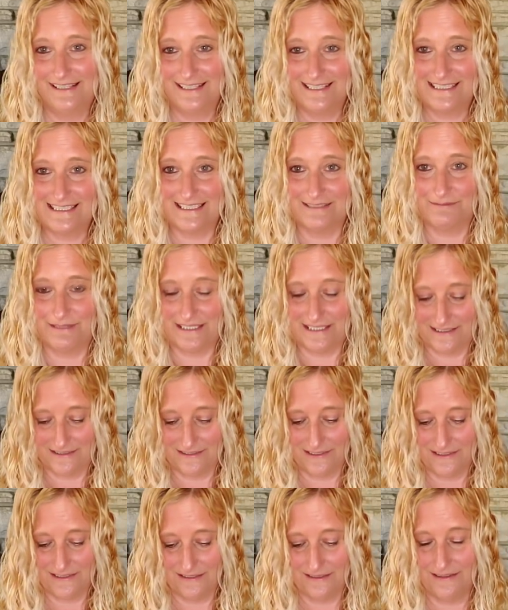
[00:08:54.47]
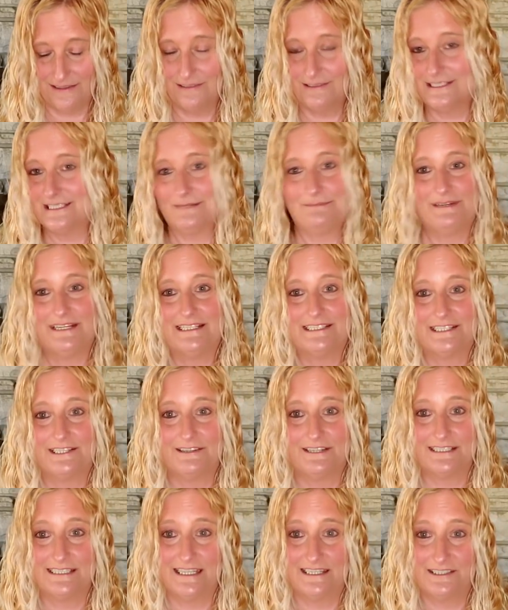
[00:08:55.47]
listen, when you lose a piece of
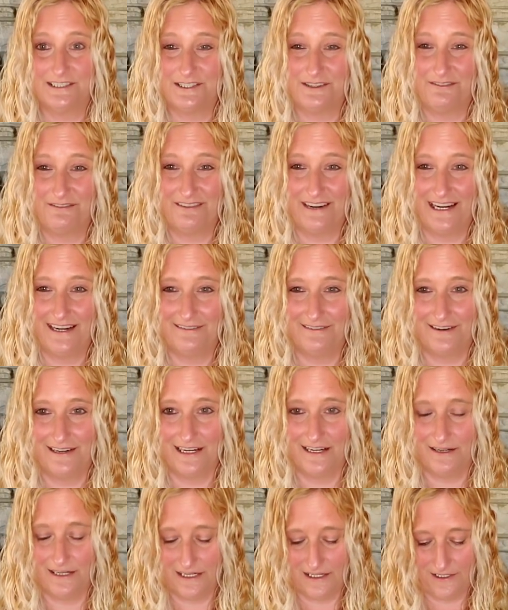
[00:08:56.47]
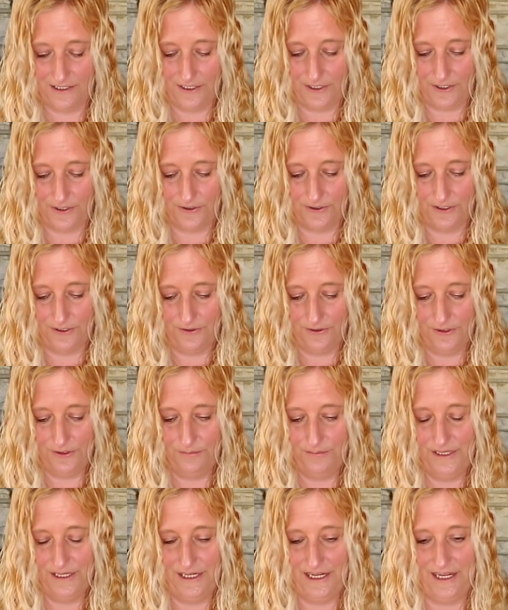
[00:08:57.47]
yours that's your favorite, it hurt a
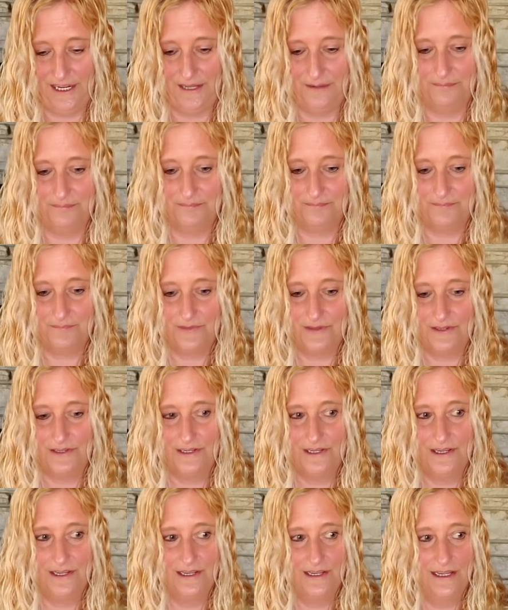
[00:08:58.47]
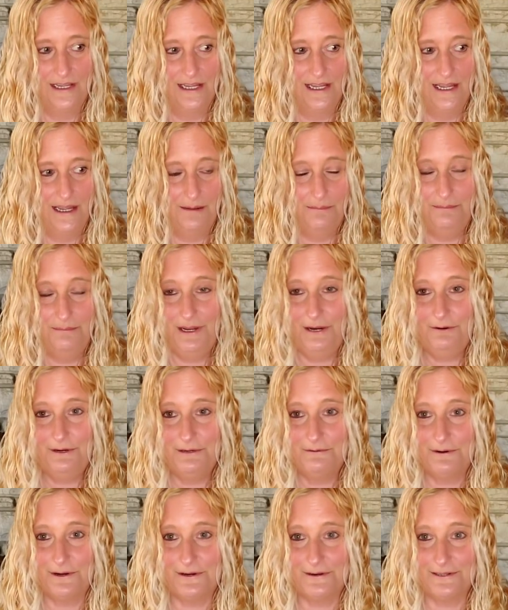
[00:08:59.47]
little bit. And
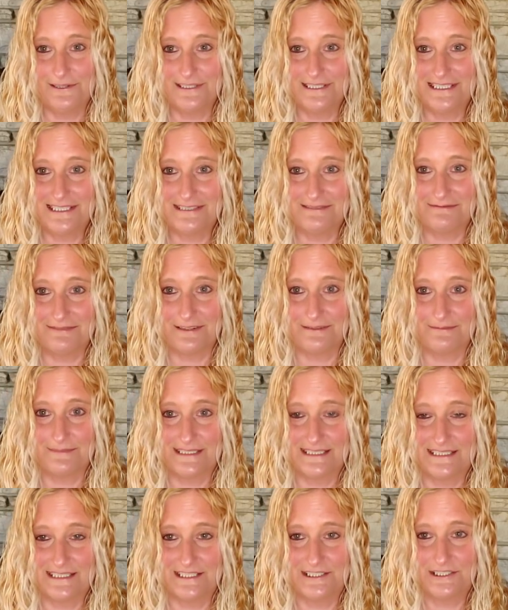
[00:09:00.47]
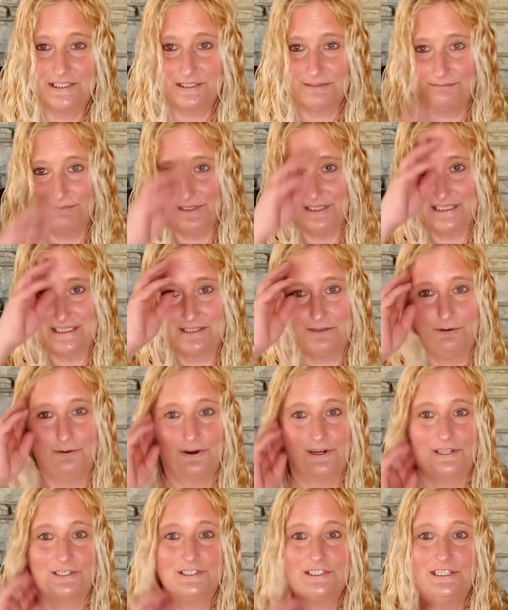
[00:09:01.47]
Mary Rose from Stitched Bliss
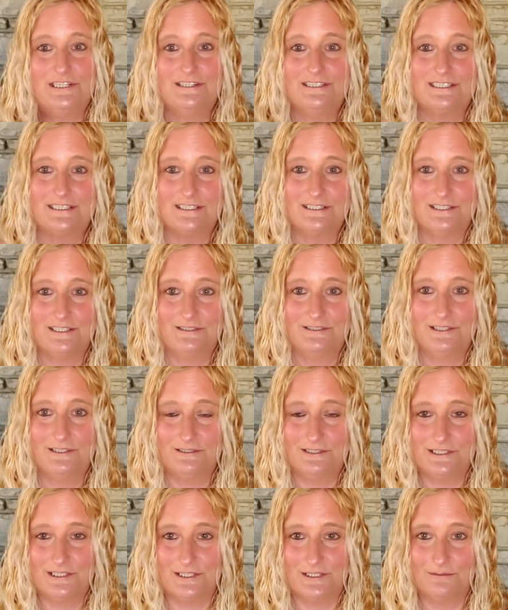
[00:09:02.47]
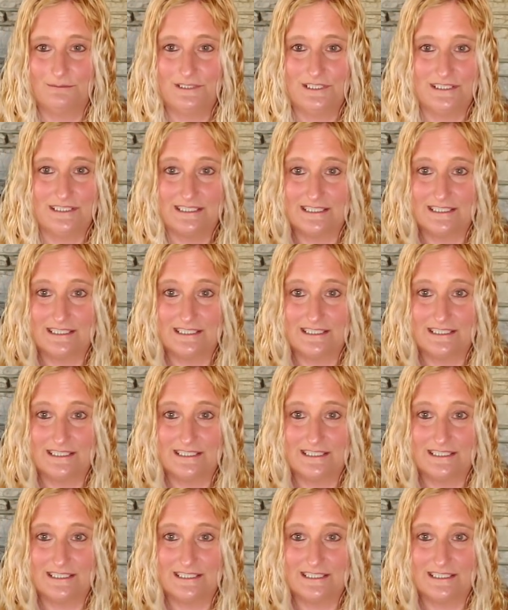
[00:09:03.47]
Corner, she used to do YouTube. She